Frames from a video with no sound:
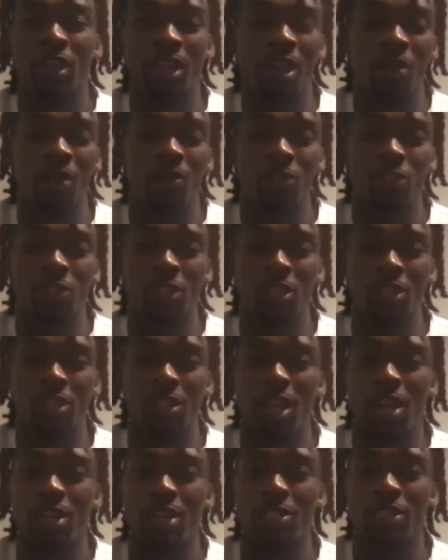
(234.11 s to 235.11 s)
I was young.
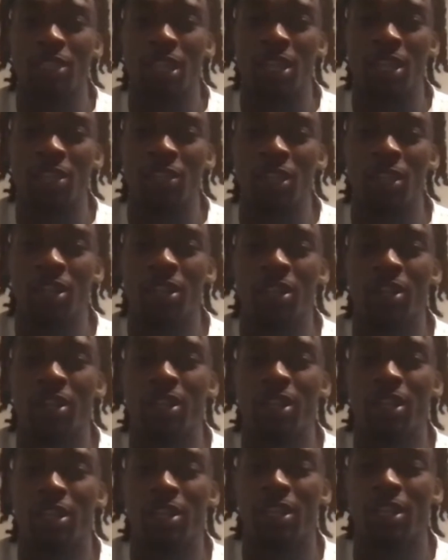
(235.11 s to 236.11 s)
I just had to learn.
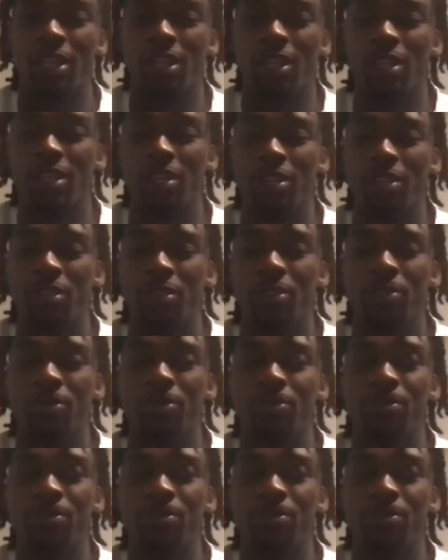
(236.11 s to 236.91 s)
And then